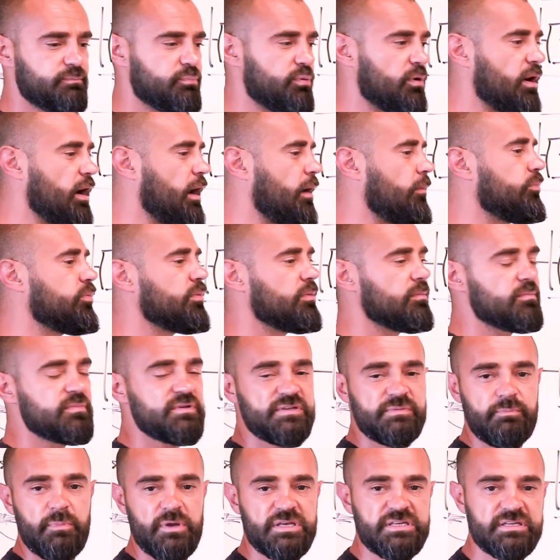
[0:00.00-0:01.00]

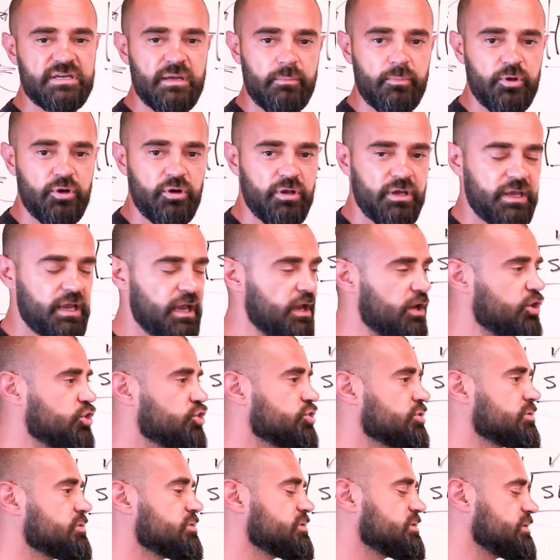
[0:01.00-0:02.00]
problems,
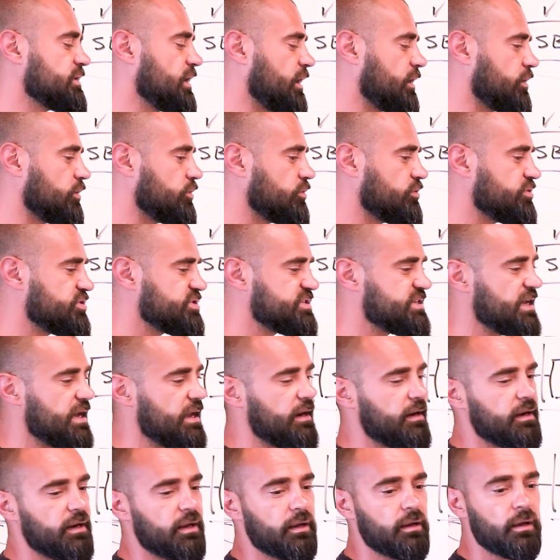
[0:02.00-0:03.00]
miscommunications, not
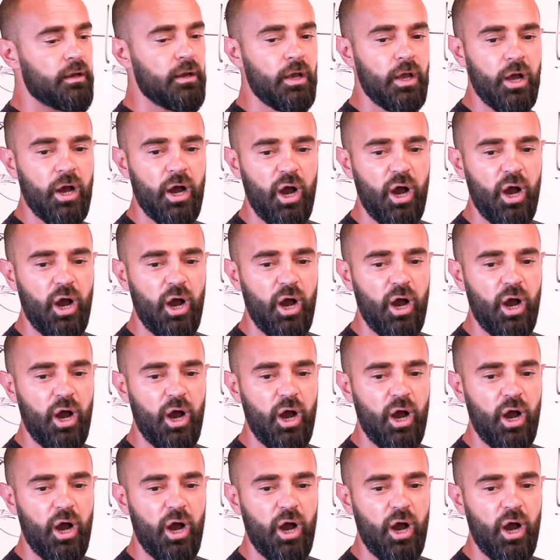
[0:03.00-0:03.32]
understanding,